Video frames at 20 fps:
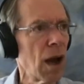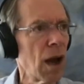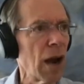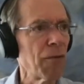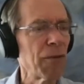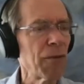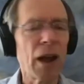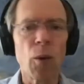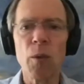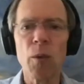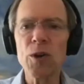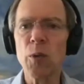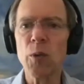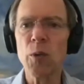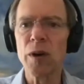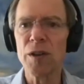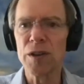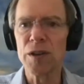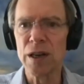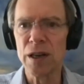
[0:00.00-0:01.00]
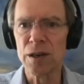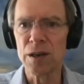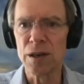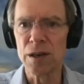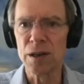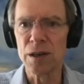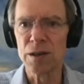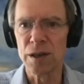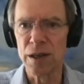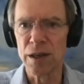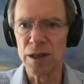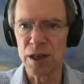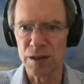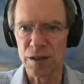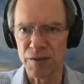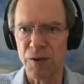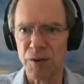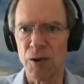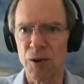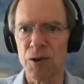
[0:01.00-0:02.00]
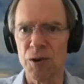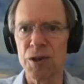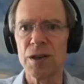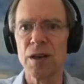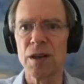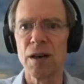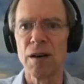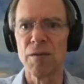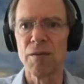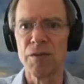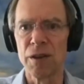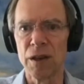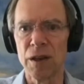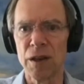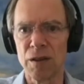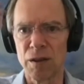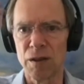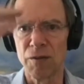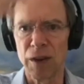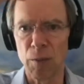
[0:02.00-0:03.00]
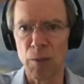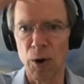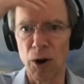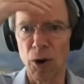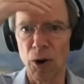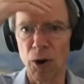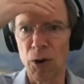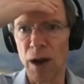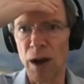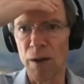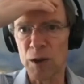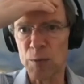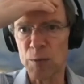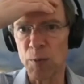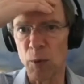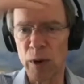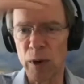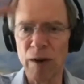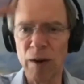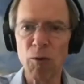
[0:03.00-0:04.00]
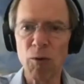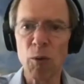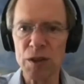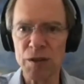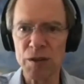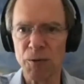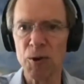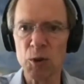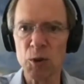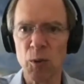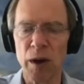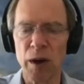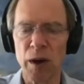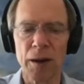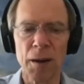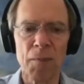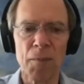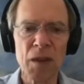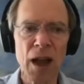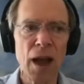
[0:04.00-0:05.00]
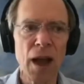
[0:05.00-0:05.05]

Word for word: I forget which one is, is is his first of the the Philip Marlowe novels, but whatever was the first one,